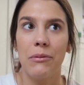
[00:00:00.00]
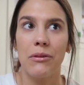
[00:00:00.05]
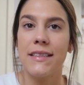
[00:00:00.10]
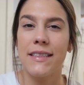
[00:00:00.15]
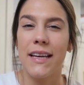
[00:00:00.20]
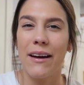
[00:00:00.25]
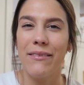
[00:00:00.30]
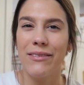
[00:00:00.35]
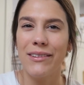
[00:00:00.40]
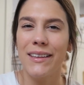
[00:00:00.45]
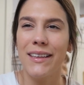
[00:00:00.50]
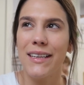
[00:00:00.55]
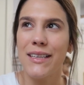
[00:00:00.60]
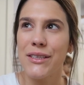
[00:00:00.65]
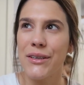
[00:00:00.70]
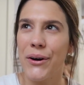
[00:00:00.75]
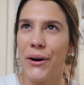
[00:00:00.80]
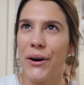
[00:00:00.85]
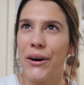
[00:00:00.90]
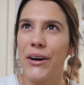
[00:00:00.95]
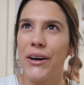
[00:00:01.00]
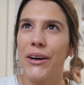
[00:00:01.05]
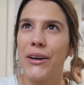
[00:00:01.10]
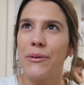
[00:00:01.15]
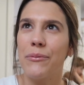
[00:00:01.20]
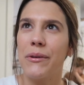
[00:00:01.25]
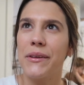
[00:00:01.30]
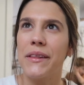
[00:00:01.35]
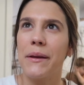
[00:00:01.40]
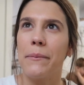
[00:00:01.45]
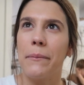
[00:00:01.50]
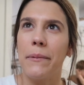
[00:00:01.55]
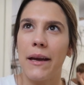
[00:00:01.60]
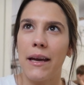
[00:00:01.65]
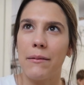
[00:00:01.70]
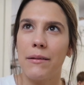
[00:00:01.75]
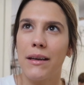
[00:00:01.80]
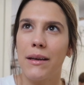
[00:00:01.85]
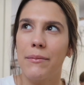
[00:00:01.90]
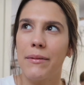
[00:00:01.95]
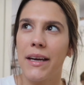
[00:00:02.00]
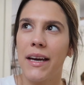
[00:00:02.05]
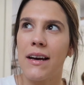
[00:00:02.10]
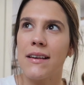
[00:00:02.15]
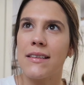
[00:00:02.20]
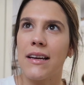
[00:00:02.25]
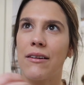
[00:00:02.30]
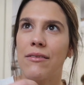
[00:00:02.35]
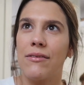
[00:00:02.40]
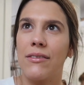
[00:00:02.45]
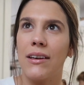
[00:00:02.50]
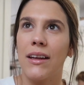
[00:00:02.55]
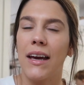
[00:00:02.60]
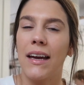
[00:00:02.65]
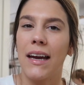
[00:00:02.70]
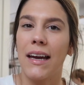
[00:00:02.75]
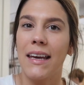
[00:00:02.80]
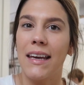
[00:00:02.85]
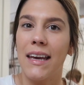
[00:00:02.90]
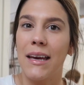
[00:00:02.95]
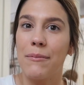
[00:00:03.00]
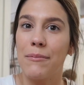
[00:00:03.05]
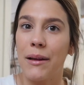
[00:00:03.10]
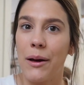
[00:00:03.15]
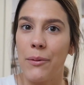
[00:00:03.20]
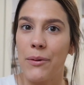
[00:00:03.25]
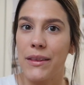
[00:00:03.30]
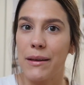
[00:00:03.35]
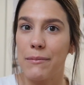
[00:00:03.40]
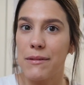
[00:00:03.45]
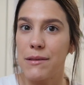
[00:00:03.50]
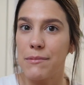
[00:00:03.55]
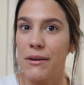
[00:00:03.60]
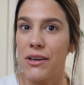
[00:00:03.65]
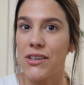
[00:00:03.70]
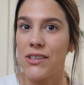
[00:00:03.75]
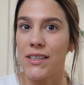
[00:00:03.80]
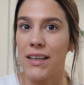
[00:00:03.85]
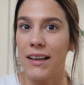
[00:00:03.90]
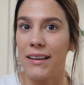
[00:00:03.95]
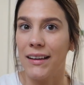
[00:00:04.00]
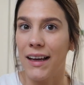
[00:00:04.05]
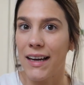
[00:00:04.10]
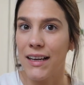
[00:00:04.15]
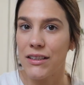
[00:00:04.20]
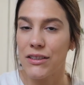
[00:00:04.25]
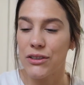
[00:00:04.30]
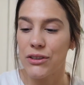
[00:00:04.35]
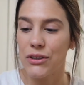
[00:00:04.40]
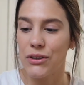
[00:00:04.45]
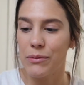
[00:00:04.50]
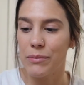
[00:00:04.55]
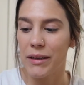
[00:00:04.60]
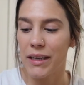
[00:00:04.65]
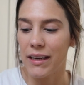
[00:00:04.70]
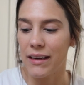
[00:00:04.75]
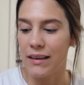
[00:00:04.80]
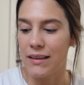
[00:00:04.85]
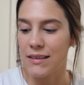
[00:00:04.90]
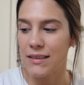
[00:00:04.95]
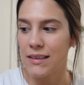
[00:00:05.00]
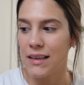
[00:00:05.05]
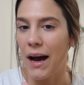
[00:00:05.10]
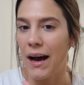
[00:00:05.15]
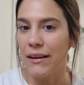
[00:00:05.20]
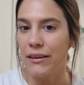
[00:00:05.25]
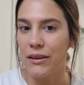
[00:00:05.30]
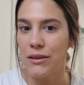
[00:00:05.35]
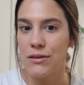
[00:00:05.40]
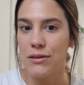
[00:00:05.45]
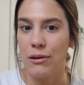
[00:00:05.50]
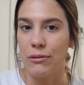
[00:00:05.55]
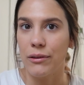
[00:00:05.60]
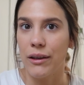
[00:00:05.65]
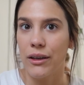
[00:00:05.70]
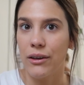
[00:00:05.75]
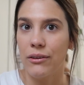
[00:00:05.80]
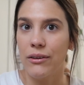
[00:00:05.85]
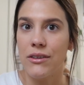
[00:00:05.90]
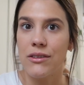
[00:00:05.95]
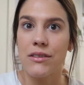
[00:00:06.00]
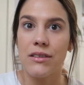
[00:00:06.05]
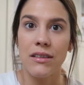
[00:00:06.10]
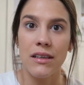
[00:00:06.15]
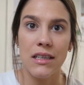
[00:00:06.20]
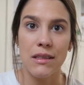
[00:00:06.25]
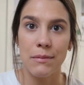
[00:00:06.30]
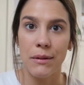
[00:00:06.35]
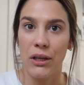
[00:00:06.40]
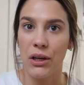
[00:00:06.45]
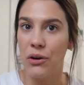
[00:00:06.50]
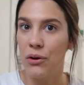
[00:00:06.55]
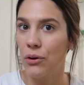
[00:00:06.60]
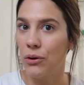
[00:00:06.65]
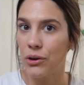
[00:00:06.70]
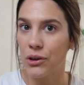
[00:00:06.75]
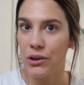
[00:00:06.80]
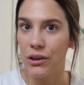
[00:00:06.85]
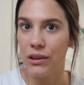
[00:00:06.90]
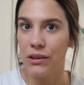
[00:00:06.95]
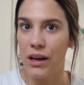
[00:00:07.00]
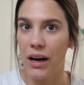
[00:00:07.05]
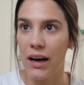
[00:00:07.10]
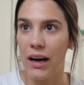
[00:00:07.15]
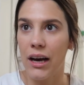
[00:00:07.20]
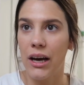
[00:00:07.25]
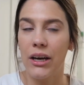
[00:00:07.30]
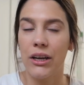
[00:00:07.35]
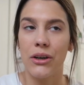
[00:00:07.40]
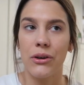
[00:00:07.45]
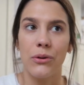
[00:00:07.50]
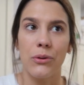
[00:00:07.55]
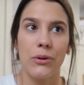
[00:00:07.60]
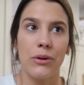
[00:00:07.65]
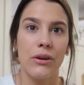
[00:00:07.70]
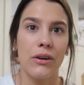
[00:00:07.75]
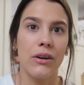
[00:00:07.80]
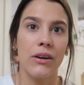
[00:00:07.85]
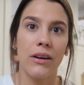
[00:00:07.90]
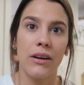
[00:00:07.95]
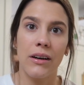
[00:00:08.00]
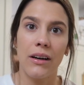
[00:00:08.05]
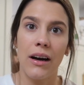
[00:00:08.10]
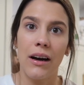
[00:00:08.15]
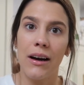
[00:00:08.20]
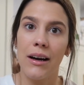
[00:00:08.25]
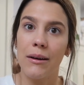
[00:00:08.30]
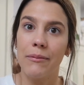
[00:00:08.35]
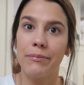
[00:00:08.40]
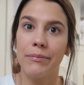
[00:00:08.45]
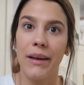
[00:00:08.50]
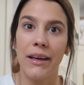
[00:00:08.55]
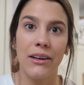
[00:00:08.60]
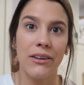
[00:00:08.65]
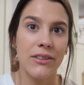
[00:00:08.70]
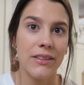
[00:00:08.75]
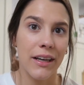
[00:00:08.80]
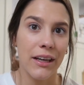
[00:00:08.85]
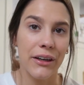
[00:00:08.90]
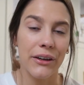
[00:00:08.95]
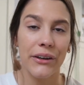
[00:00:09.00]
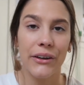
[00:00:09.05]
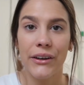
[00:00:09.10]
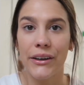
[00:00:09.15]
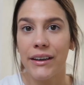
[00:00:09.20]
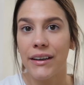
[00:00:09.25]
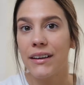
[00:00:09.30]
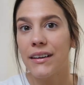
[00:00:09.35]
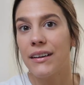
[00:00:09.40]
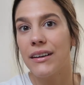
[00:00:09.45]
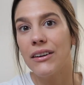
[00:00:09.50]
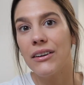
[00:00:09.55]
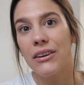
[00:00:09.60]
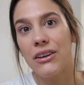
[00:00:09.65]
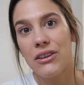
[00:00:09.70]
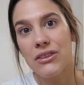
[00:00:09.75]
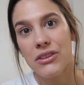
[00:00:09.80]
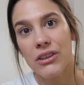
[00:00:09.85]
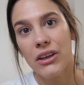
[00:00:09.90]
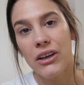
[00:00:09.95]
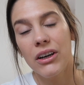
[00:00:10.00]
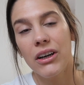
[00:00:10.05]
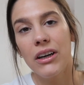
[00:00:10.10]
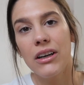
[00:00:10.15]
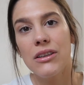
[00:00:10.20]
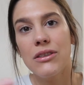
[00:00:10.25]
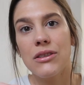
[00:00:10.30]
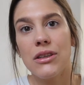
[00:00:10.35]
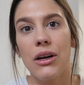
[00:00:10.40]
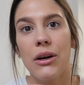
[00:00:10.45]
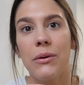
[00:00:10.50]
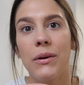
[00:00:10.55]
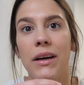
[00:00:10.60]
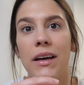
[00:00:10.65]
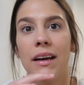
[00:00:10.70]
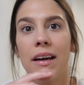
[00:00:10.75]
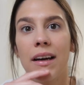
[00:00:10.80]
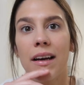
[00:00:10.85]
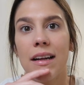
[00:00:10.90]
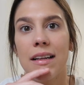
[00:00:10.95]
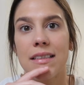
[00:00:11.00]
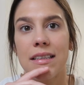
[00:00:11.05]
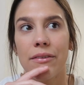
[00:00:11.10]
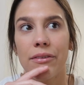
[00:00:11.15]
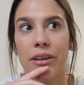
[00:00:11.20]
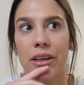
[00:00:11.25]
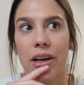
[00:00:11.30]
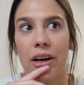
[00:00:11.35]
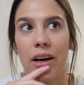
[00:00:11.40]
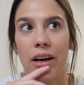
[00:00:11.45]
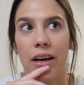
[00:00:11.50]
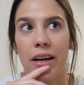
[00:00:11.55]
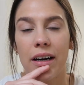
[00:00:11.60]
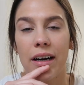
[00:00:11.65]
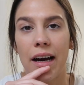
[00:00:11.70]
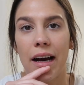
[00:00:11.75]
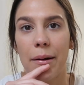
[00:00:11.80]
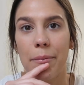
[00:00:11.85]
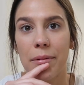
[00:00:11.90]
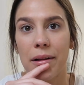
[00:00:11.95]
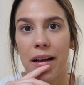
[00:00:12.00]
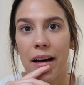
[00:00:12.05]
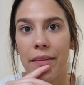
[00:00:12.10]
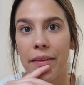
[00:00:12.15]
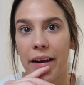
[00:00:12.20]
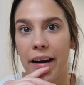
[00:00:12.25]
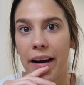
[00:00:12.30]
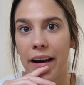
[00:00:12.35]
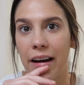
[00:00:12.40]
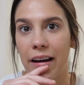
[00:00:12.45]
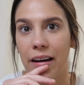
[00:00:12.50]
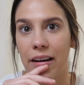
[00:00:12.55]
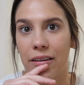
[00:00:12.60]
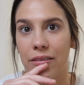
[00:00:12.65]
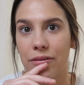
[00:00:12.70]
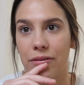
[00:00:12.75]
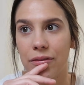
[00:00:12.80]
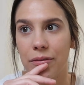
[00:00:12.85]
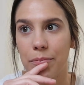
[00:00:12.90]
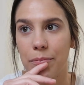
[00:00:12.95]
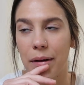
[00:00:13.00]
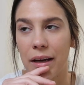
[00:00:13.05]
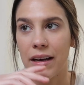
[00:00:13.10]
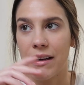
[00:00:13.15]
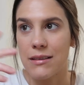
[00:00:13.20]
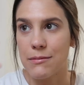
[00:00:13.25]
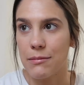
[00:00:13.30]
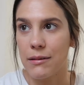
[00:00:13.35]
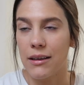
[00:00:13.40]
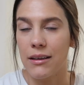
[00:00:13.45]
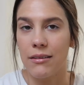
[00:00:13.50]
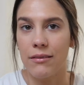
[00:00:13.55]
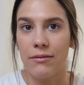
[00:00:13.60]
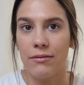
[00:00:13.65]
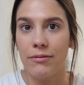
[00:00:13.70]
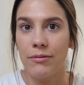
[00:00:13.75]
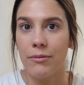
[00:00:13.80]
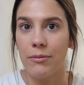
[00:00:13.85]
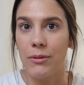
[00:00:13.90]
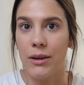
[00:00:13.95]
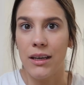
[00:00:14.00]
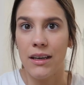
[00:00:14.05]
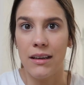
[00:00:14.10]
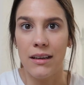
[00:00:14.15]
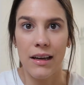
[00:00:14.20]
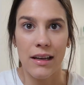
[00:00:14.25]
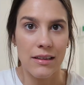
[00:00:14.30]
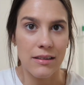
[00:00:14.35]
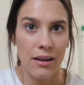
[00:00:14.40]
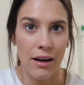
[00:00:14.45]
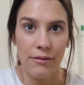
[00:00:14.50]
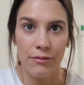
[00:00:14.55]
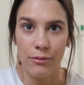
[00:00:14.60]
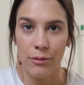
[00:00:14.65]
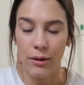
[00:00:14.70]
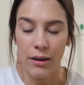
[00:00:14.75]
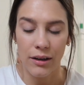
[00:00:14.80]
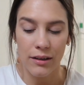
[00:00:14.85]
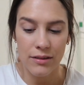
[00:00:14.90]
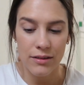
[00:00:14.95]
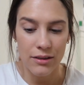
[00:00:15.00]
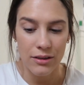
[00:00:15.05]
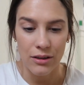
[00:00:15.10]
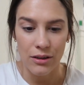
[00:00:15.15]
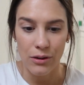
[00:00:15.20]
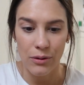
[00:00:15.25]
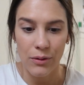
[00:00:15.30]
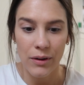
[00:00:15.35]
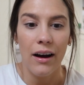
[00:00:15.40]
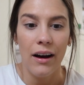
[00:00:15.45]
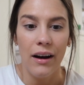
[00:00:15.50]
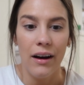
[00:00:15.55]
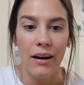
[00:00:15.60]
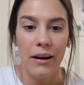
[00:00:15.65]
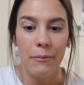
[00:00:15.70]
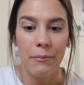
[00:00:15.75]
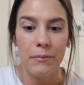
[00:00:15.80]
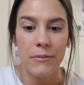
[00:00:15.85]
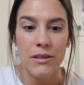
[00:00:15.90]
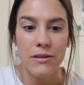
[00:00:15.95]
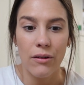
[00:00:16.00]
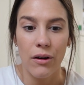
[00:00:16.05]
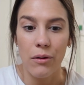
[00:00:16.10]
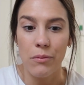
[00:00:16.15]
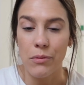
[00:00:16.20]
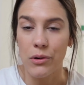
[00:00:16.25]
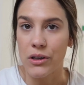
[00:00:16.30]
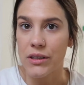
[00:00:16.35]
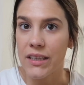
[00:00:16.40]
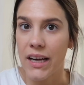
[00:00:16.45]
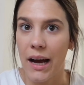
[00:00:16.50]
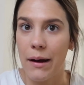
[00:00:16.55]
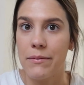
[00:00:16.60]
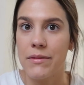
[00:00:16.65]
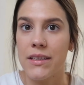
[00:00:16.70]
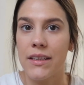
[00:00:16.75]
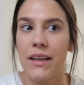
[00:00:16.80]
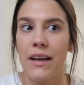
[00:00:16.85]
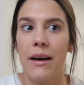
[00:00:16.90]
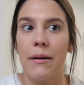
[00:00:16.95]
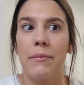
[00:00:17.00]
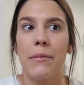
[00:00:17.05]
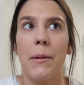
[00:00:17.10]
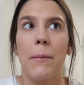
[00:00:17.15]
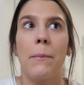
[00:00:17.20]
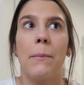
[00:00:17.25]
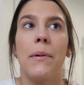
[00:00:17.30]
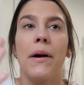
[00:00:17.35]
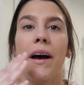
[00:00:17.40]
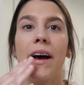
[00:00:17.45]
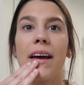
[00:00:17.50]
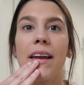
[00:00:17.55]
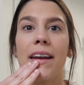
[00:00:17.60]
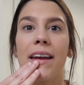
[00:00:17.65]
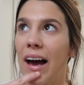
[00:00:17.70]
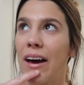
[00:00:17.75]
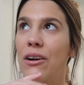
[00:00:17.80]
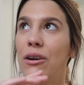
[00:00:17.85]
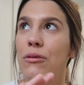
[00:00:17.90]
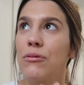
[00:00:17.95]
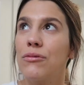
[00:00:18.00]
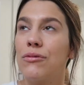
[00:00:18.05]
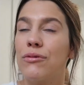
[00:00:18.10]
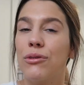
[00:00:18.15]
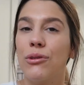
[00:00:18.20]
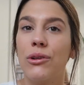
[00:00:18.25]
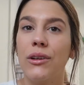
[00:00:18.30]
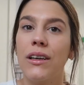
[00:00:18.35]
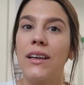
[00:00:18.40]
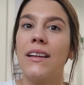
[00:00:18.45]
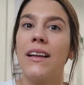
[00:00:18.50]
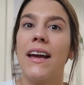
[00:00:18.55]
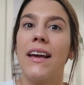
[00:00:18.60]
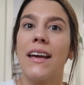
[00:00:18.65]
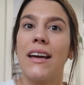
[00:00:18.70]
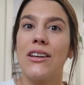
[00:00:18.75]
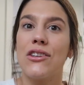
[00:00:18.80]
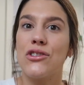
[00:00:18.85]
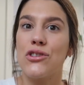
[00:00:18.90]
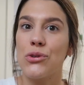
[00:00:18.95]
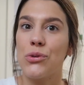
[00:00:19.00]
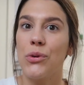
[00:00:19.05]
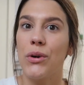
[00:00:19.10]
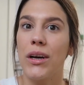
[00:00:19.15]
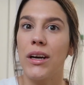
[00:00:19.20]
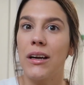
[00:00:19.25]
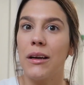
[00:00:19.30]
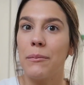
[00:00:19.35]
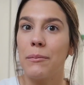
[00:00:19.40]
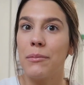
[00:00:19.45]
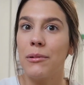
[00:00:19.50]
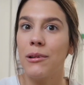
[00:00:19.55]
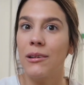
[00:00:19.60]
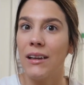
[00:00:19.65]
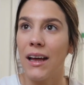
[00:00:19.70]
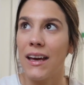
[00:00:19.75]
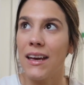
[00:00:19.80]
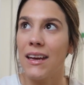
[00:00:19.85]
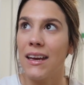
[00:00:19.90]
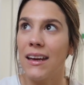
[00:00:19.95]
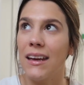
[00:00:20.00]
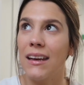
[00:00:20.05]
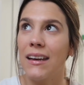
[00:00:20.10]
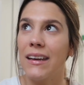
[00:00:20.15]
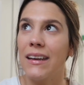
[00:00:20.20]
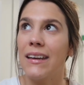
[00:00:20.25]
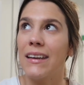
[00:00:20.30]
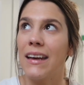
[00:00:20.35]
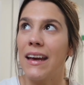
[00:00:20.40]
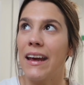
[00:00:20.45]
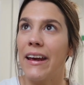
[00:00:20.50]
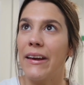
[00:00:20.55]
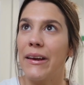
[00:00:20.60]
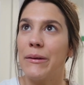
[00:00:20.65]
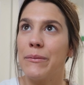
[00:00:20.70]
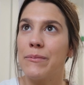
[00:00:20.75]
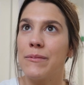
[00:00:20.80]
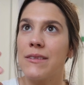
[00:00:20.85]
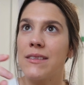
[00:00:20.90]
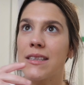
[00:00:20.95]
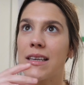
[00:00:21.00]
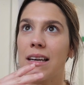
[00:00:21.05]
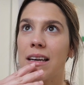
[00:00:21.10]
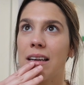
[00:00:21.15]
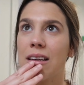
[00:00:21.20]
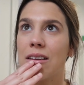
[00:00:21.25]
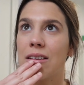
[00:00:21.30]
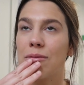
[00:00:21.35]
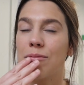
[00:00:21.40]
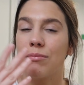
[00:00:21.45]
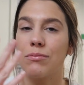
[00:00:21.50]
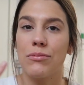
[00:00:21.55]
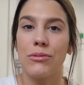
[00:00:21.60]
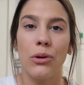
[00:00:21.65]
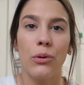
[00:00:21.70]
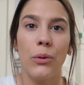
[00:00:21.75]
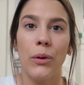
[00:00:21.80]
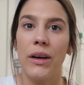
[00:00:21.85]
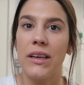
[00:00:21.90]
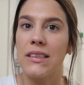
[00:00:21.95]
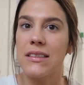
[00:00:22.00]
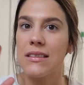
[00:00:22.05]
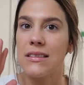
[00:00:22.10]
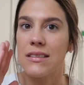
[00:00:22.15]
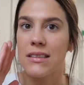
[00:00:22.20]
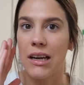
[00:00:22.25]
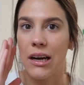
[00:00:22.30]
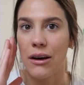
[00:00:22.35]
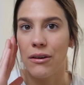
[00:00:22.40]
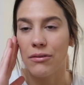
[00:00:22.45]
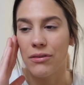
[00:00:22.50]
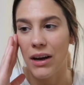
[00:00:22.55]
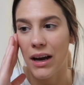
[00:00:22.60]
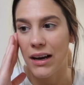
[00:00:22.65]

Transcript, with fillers: It definitely is hard with a baby because I feel like I can't play with them as much as I'd like to because Isla's so little and she needs me to hold her a lot or um, entertain her or nurse her, so it's definitely hard. I'm glad that I have my husband when he gets off work to um, devote more time to them, but I don't fully like enjoy playing games and toys and stuff.